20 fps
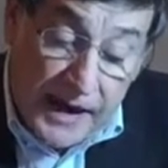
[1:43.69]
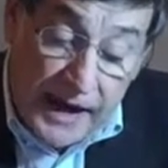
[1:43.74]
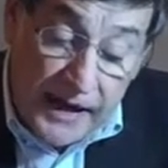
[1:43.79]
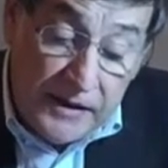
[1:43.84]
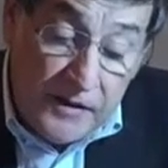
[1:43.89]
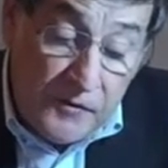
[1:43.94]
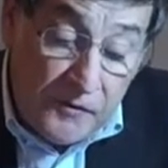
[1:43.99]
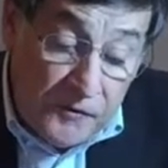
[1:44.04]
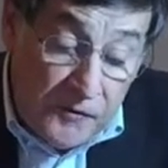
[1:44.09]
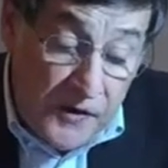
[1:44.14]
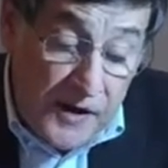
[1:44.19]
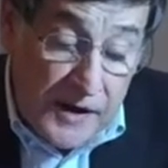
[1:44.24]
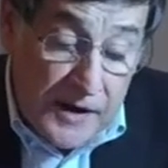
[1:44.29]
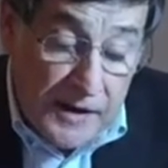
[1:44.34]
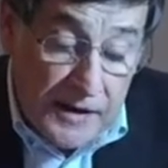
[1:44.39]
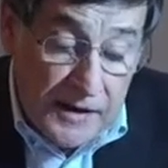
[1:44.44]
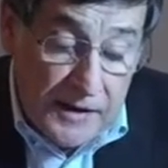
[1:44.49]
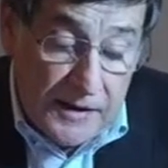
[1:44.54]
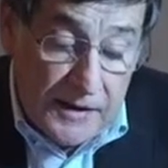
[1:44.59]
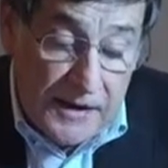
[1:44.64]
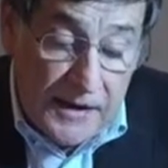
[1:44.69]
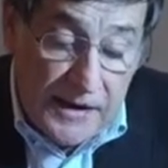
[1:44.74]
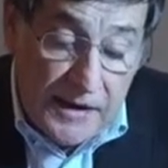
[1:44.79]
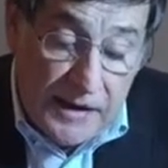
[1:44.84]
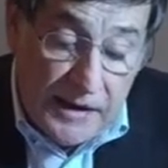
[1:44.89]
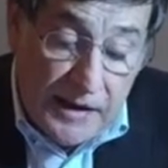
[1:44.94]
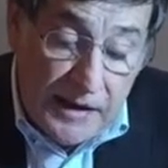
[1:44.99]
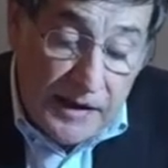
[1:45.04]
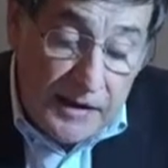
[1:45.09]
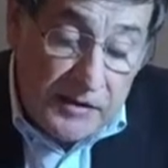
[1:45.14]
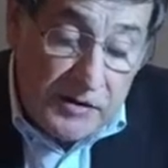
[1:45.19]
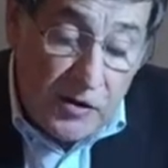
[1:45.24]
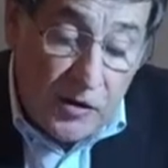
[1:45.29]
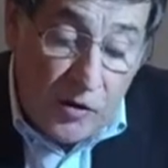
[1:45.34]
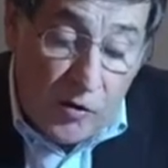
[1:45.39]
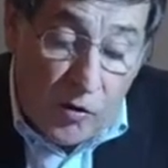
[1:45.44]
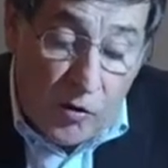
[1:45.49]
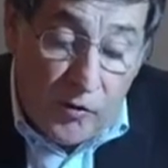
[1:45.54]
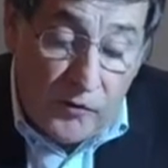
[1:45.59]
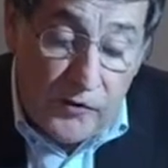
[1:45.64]
And finally, in a little
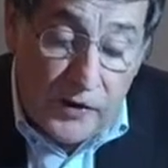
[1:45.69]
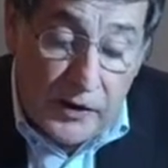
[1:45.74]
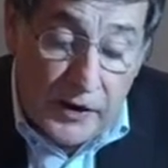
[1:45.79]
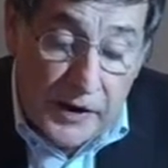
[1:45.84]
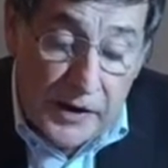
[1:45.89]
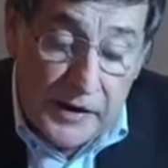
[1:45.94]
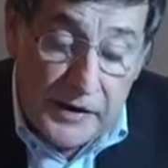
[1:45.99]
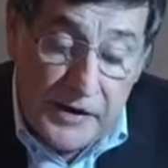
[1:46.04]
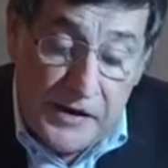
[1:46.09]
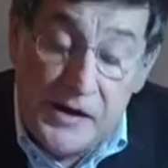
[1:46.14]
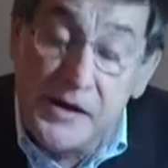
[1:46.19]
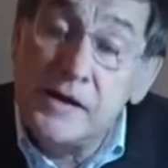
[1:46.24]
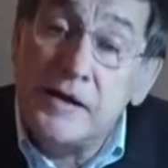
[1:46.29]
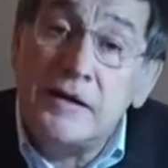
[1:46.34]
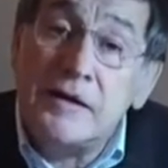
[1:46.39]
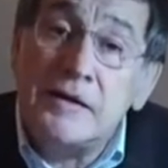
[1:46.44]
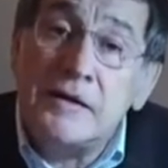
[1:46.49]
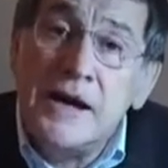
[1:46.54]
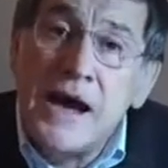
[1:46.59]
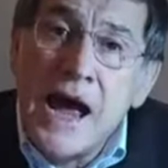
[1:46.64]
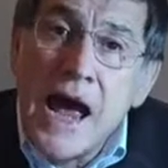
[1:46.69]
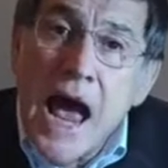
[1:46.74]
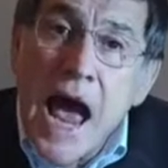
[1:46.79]
over a year,